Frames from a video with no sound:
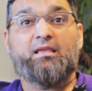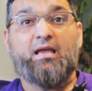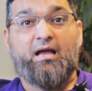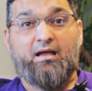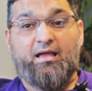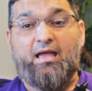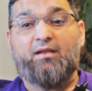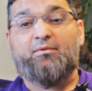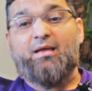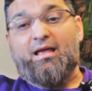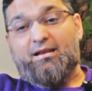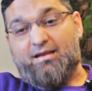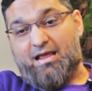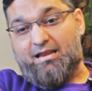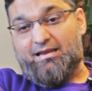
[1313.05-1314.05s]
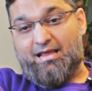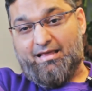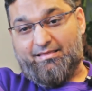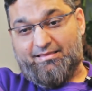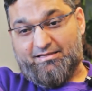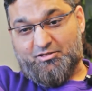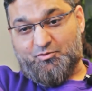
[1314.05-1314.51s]
Yeah,
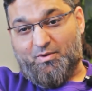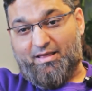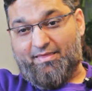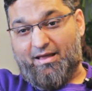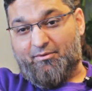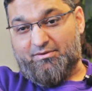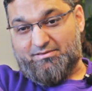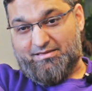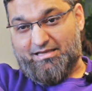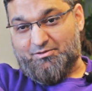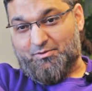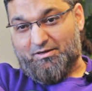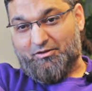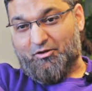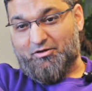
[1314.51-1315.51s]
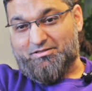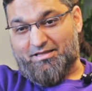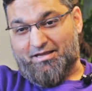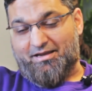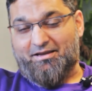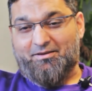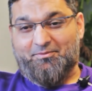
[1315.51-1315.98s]
and this is what that's what it looks
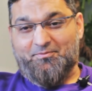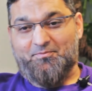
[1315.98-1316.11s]
like.